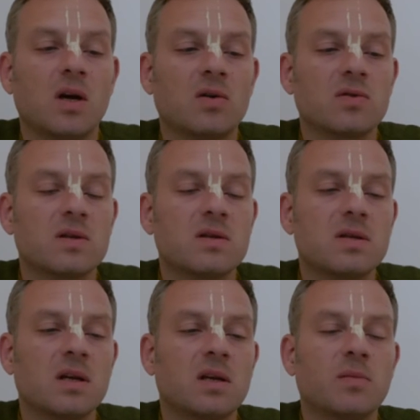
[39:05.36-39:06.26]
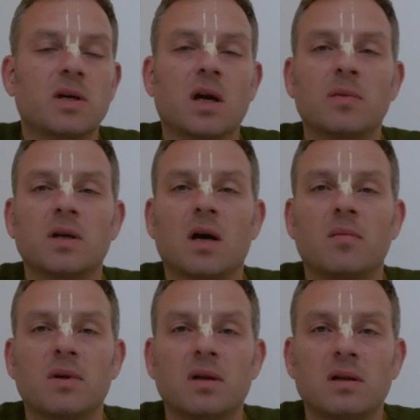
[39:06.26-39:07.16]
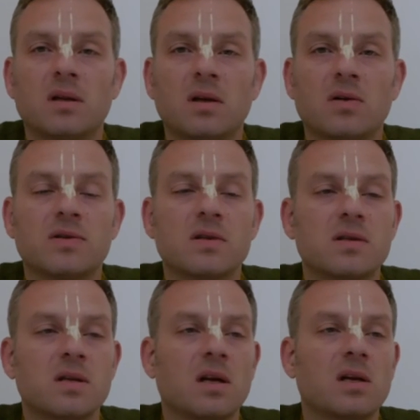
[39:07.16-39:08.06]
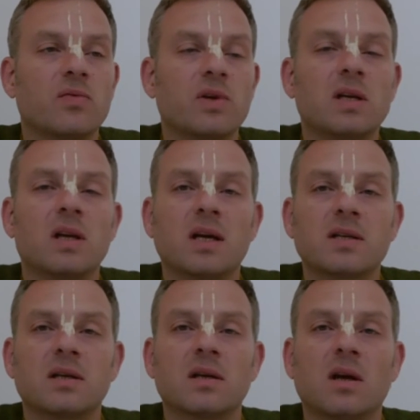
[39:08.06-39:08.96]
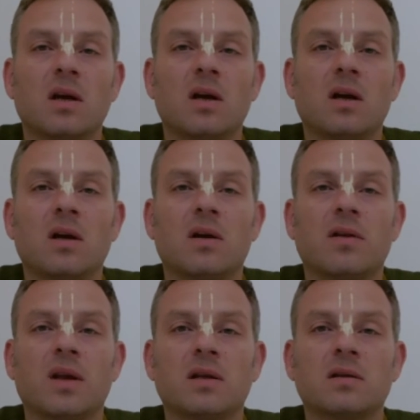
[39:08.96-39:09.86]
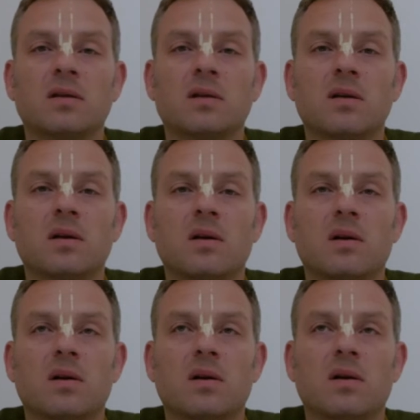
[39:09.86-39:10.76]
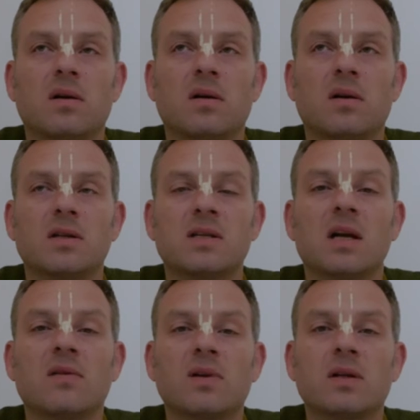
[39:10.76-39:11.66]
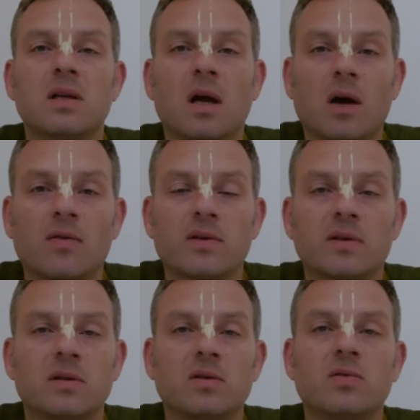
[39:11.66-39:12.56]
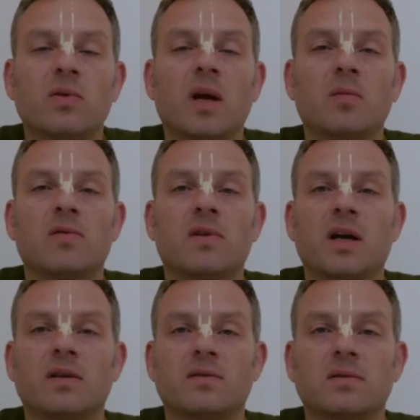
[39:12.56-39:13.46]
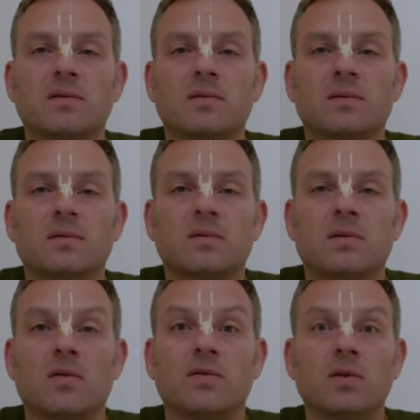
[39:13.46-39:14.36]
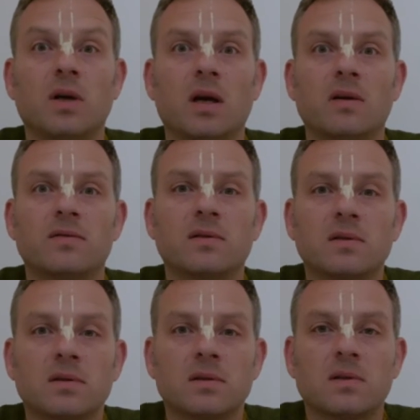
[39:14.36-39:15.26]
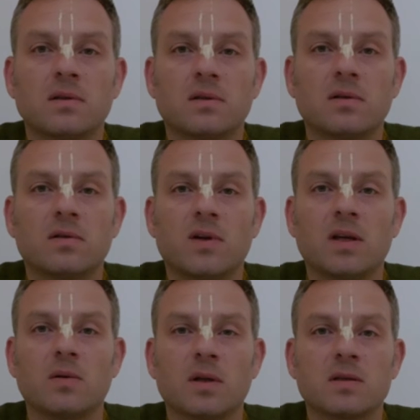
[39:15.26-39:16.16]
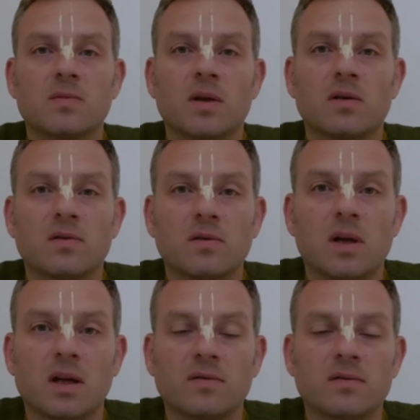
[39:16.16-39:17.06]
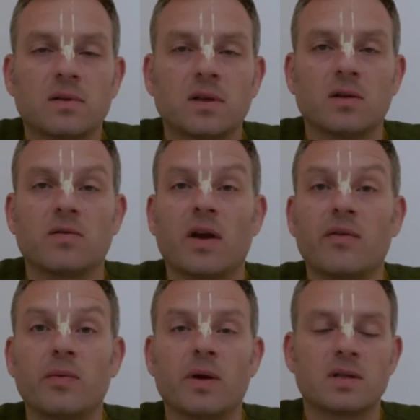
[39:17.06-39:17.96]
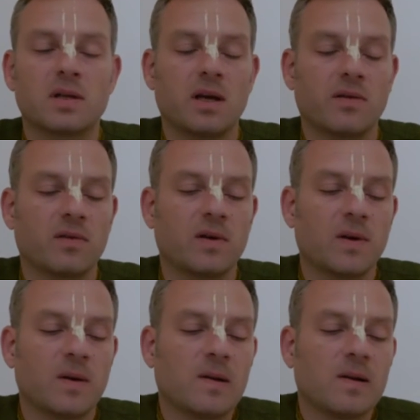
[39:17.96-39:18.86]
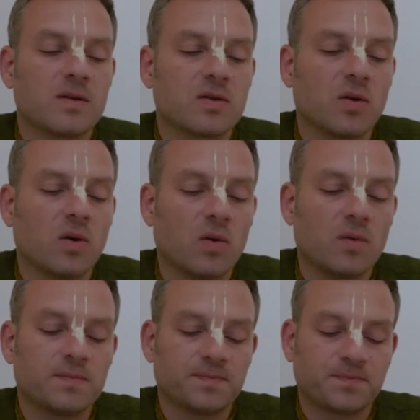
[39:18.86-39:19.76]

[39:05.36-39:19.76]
on sincerely becoming humble, on sincerely realizing that selfless love is the true aim of life, of your life, not of anyone's, but of your life and of everyone's life. So